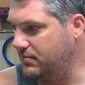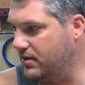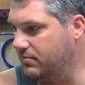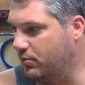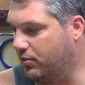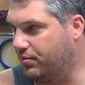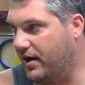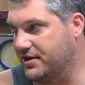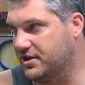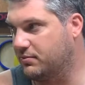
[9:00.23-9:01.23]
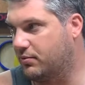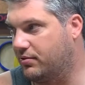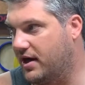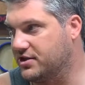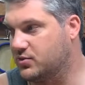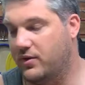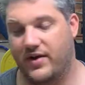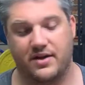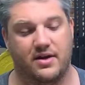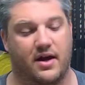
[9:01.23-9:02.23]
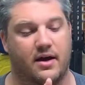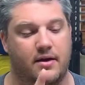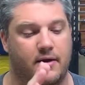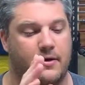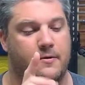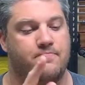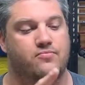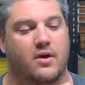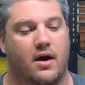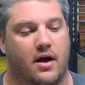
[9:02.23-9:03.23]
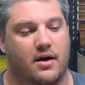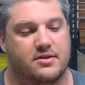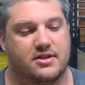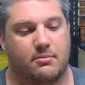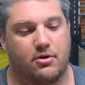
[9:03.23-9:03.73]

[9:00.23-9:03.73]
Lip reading: More projects. We've had Summer